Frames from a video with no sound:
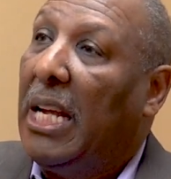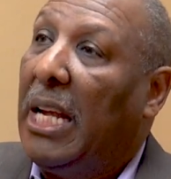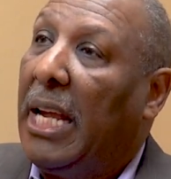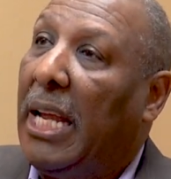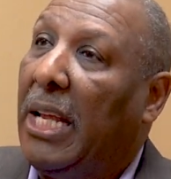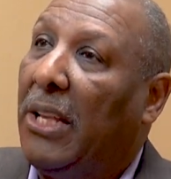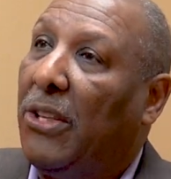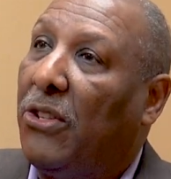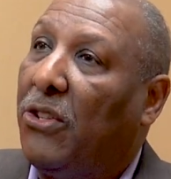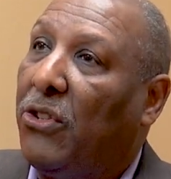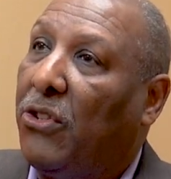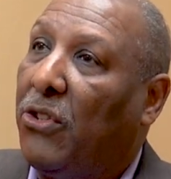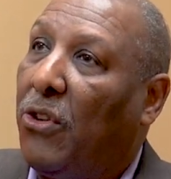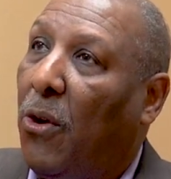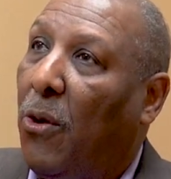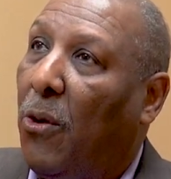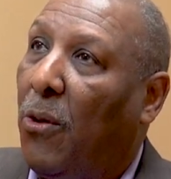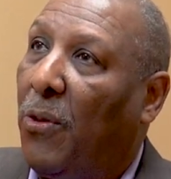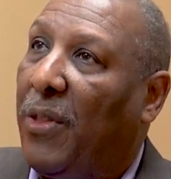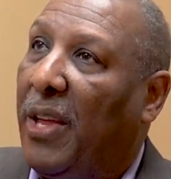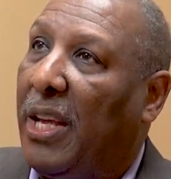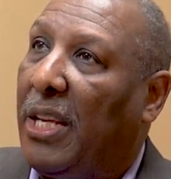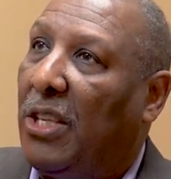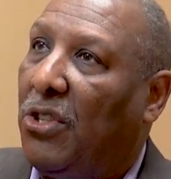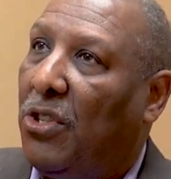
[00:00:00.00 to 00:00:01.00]
And so
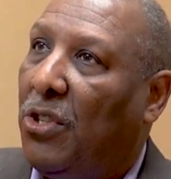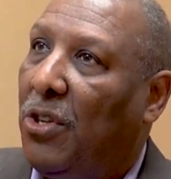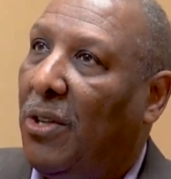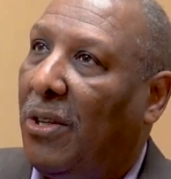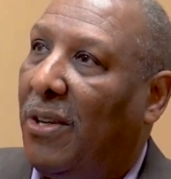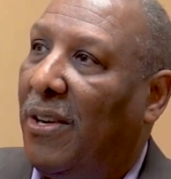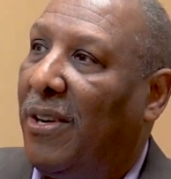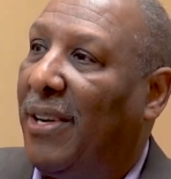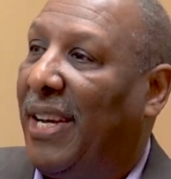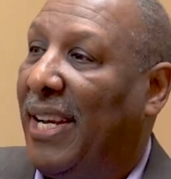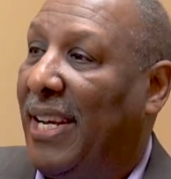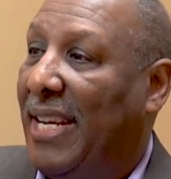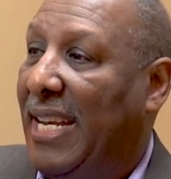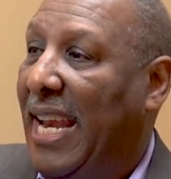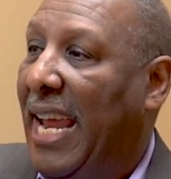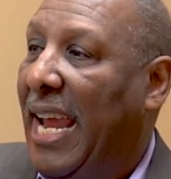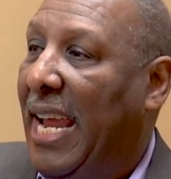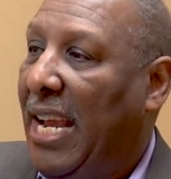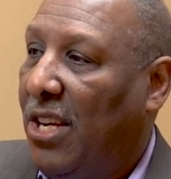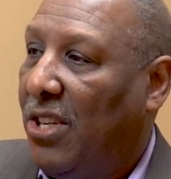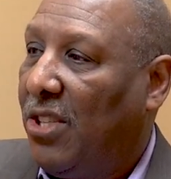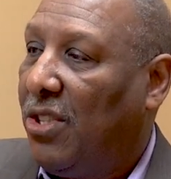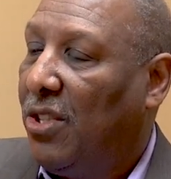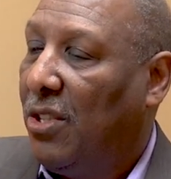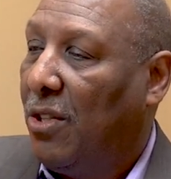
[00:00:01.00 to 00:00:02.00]
they took on a
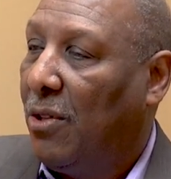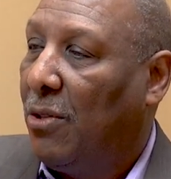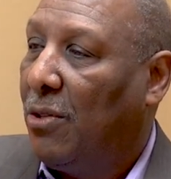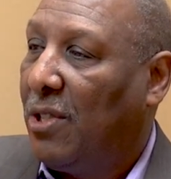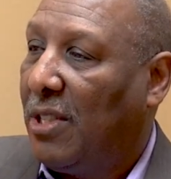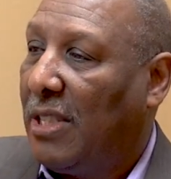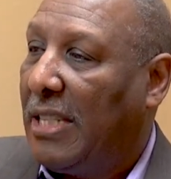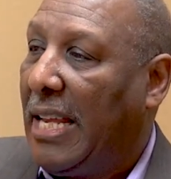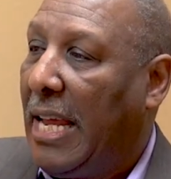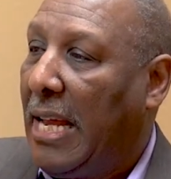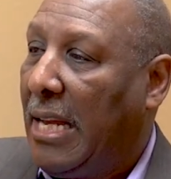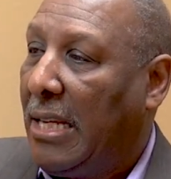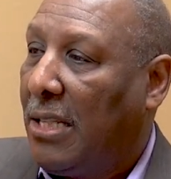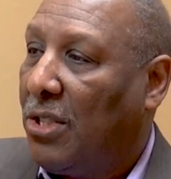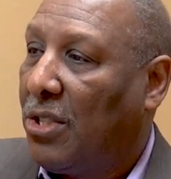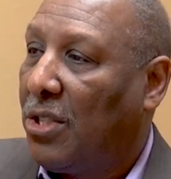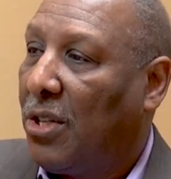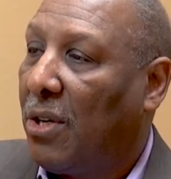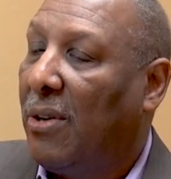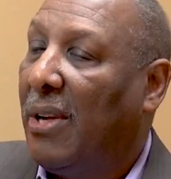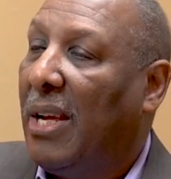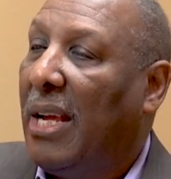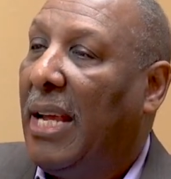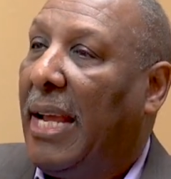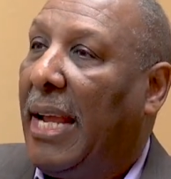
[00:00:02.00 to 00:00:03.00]
national
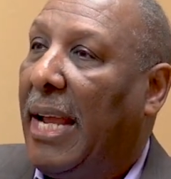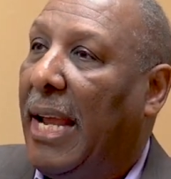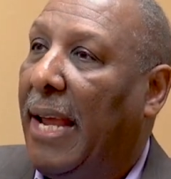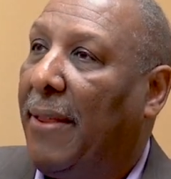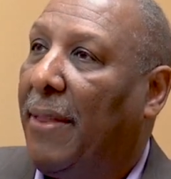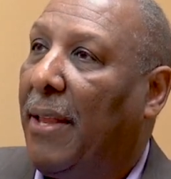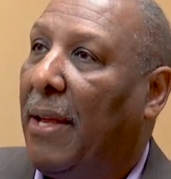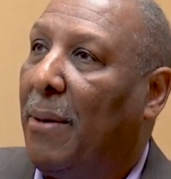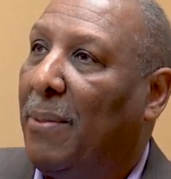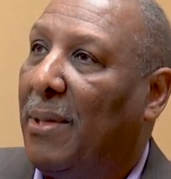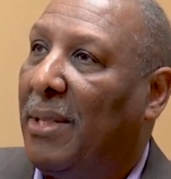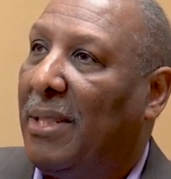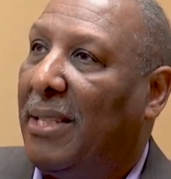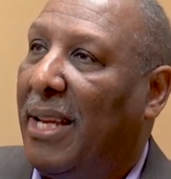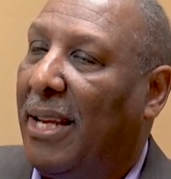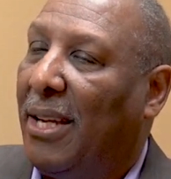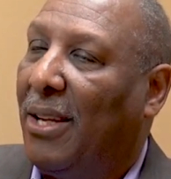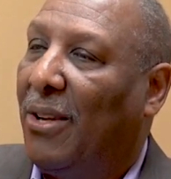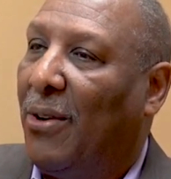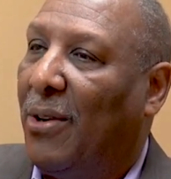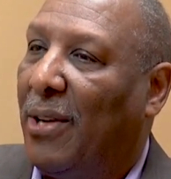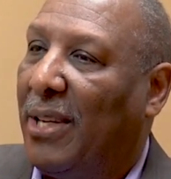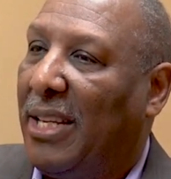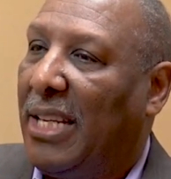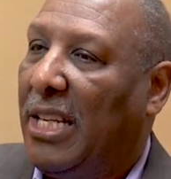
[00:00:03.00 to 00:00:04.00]
stature, and they would take
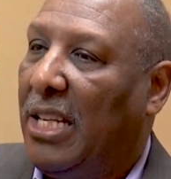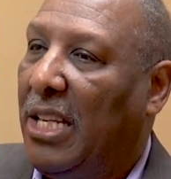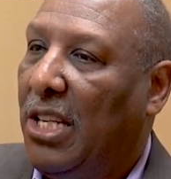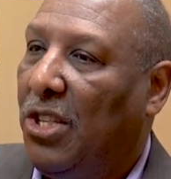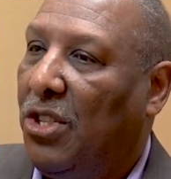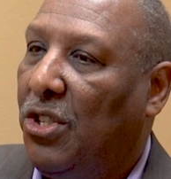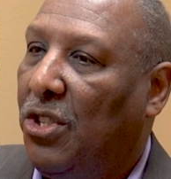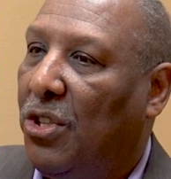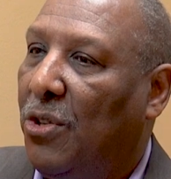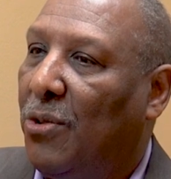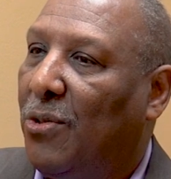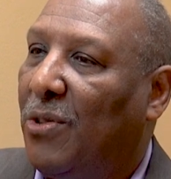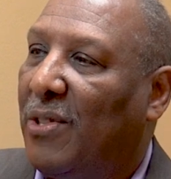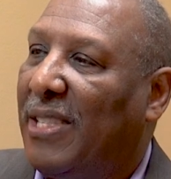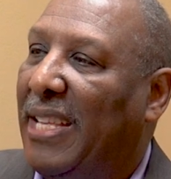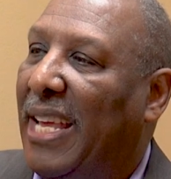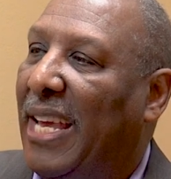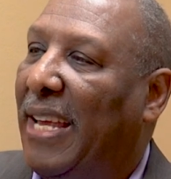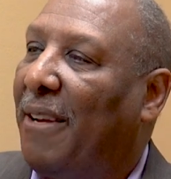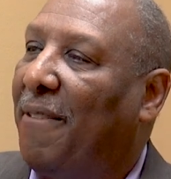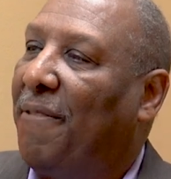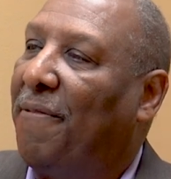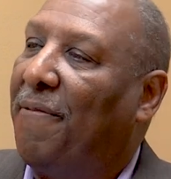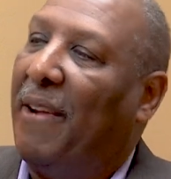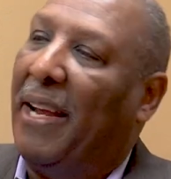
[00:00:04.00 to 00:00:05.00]
on issues
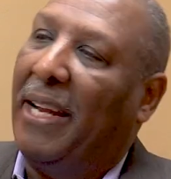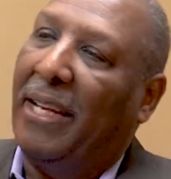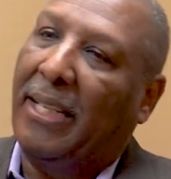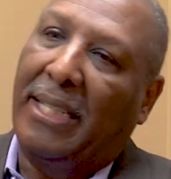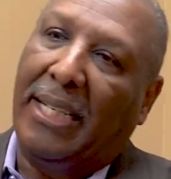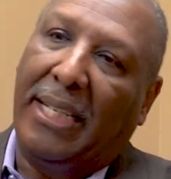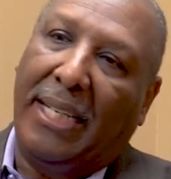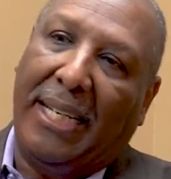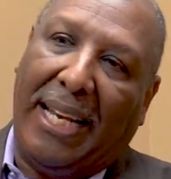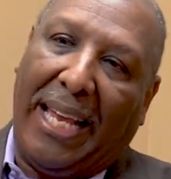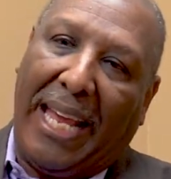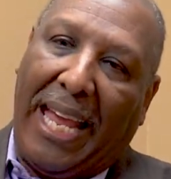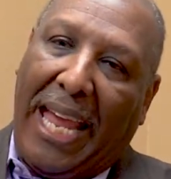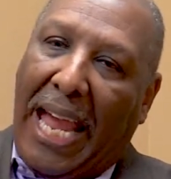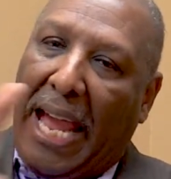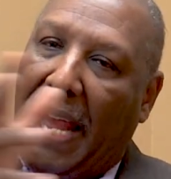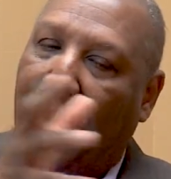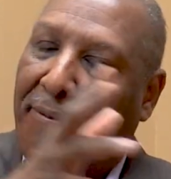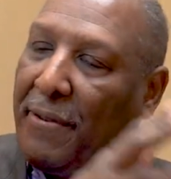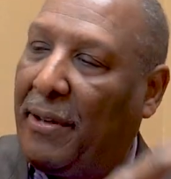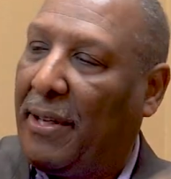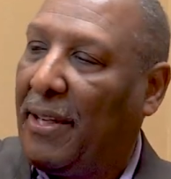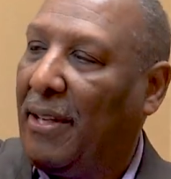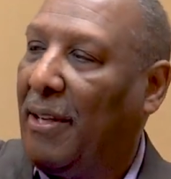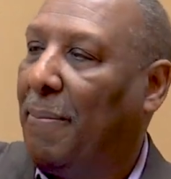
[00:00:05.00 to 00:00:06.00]
that affected
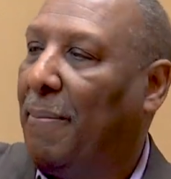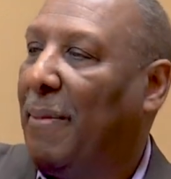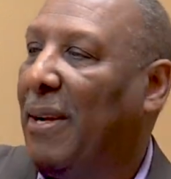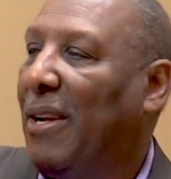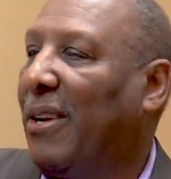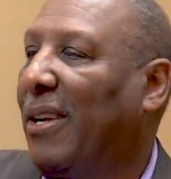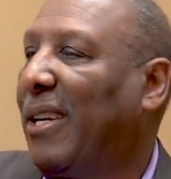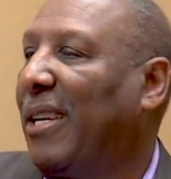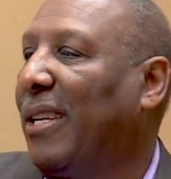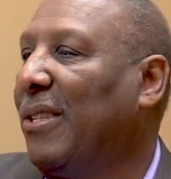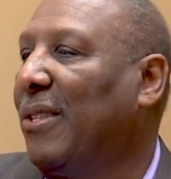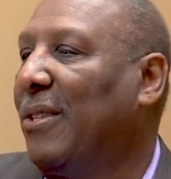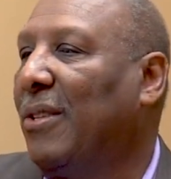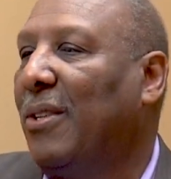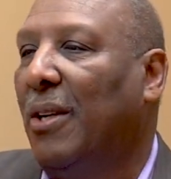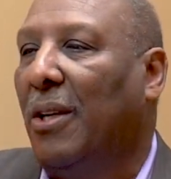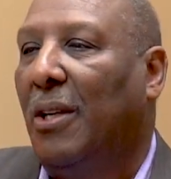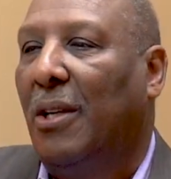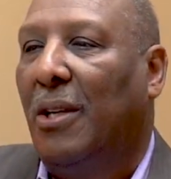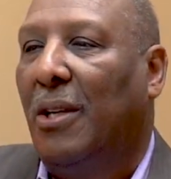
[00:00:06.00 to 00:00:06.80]
African Americans,